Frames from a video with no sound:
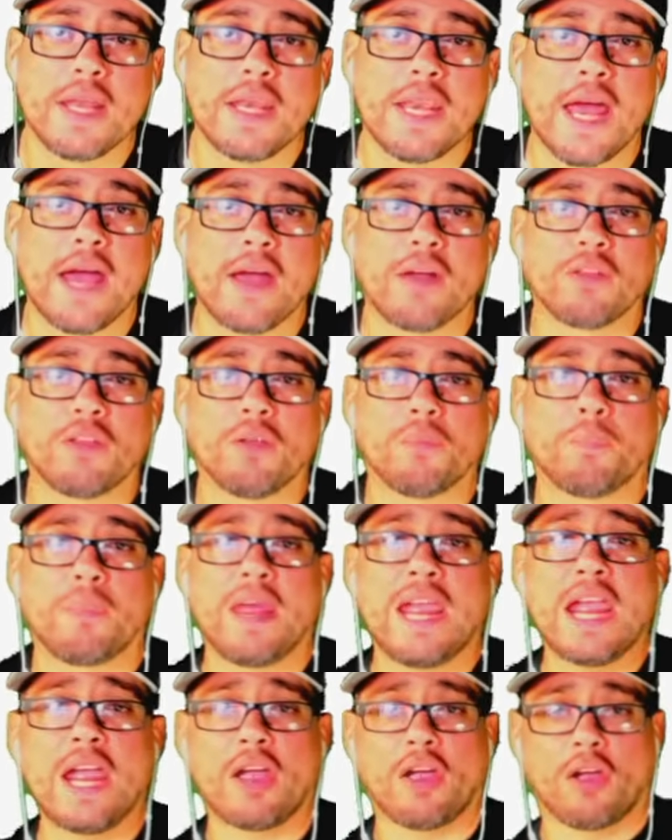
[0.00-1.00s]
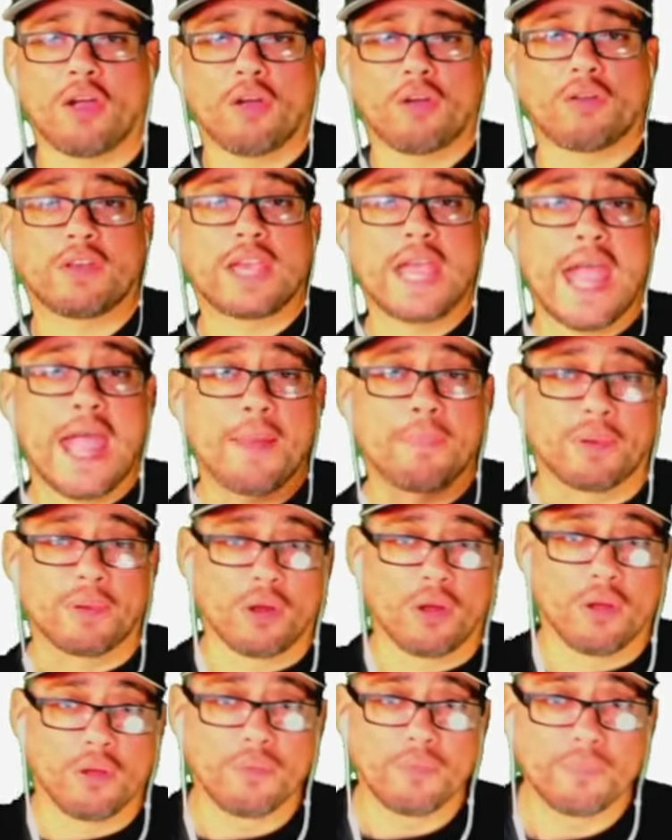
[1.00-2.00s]
Now the bear
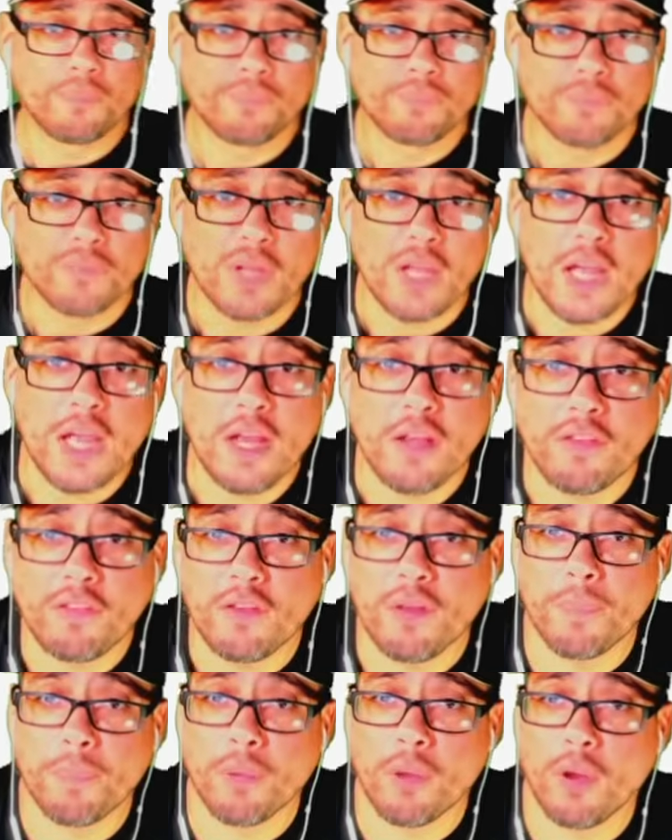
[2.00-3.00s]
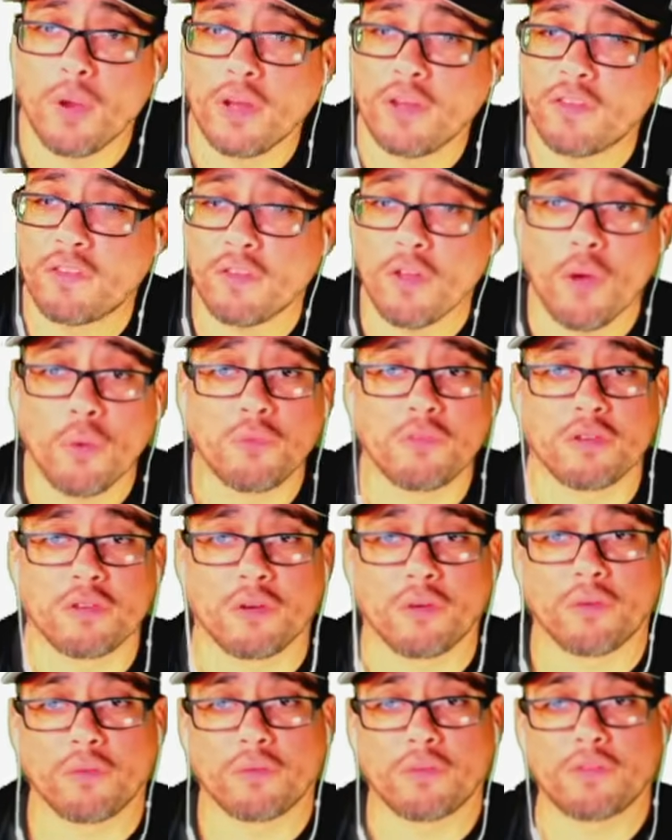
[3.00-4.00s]
capital is deploying
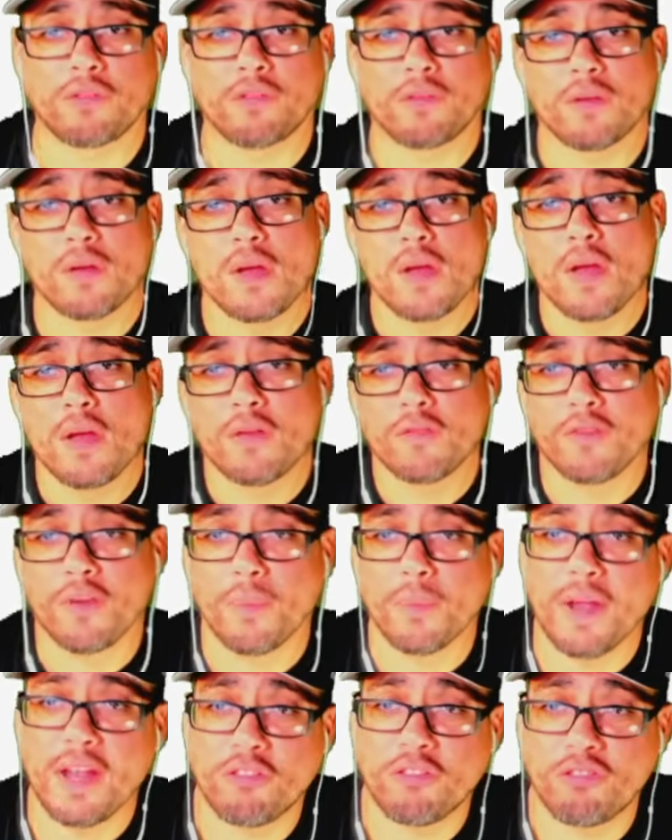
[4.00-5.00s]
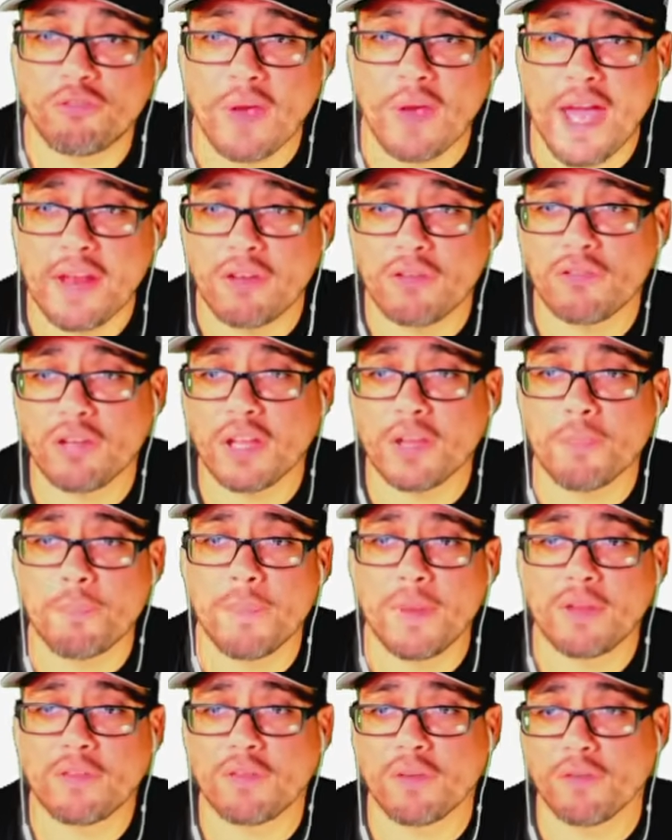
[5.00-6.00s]
soldiers from its strategic
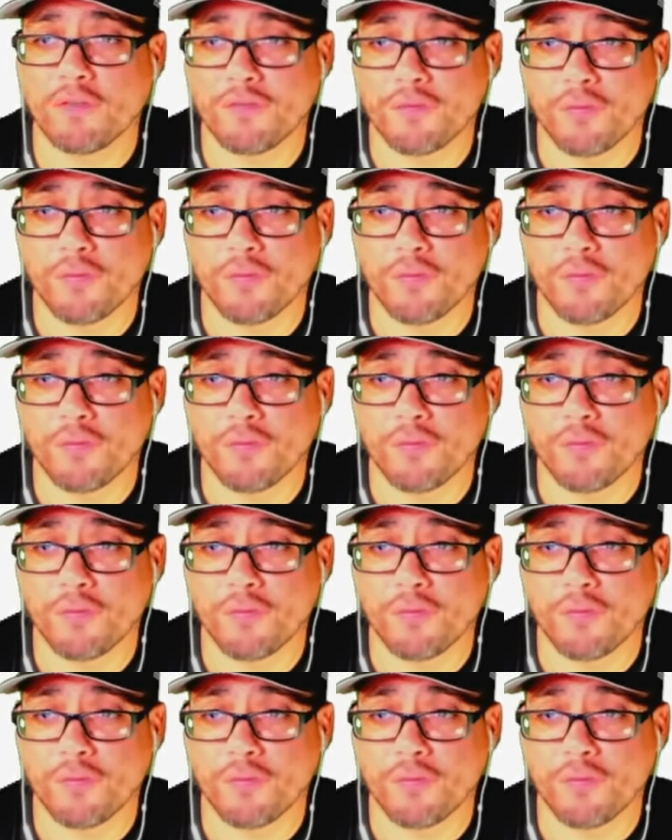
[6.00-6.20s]
missile